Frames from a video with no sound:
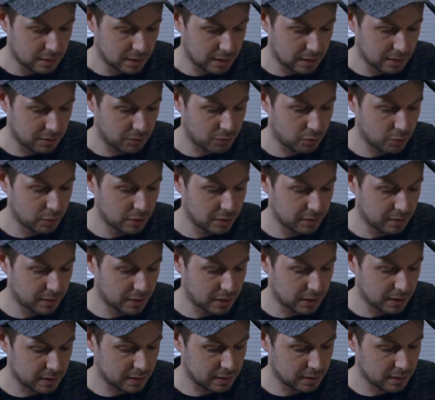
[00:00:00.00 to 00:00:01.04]
and we've
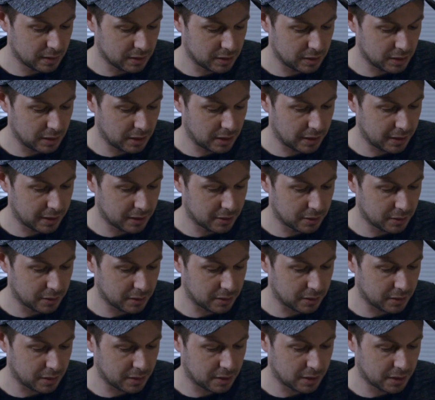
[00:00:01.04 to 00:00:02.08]
got the slider
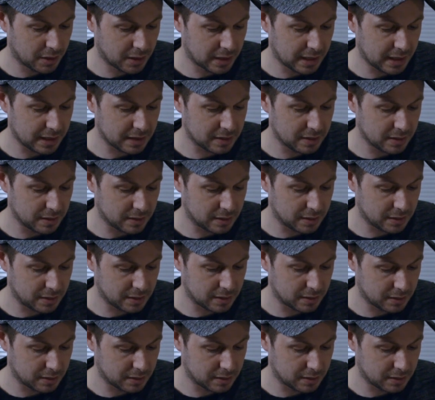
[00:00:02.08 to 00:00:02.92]
connected.